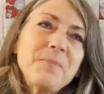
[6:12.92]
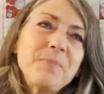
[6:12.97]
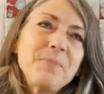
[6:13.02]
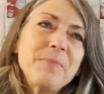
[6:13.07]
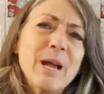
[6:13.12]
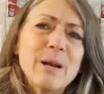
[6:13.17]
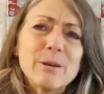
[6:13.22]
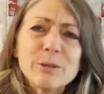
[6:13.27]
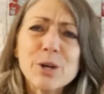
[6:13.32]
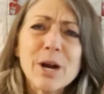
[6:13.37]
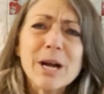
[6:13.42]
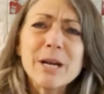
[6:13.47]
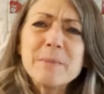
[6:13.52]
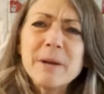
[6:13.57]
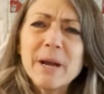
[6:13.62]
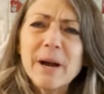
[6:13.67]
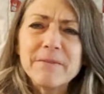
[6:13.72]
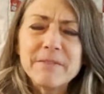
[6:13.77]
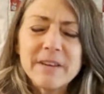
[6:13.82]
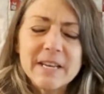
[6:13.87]
I was trying to
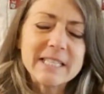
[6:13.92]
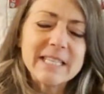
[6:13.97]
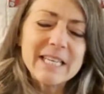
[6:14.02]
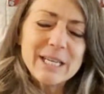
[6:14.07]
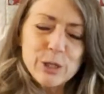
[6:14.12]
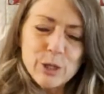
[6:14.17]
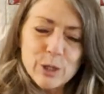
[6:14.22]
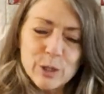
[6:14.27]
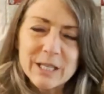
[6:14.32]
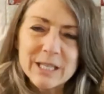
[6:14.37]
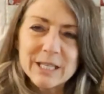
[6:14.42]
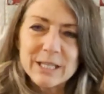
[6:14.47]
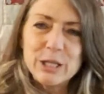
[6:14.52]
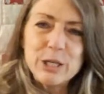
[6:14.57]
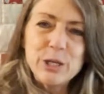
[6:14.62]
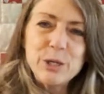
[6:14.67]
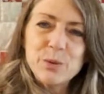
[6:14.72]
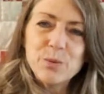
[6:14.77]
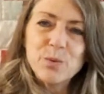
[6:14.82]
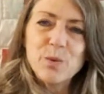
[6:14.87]
be all fancy and use this
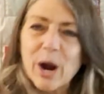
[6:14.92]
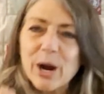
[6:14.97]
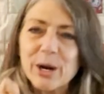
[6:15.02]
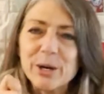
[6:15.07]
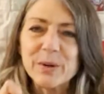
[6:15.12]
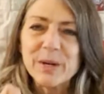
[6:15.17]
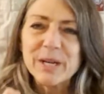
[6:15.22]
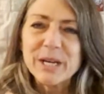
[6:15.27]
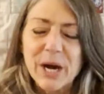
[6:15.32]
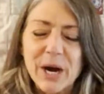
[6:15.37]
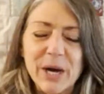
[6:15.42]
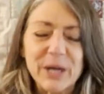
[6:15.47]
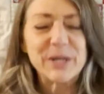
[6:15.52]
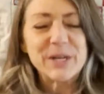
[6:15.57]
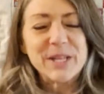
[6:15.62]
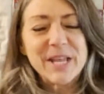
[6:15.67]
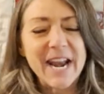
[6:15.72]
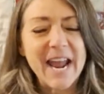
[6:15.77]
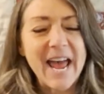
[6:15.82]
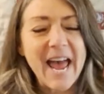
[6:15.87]
new rotary
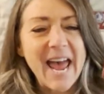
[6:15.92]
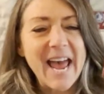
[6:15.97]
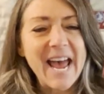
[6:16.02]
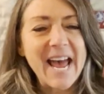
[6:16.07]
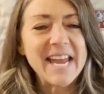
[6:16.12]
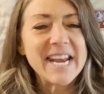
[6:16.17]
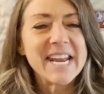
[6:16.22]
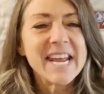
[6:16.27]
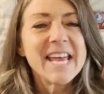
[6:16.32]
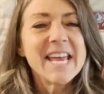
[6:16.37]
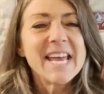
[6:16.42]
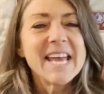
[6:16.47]
cutter that I had,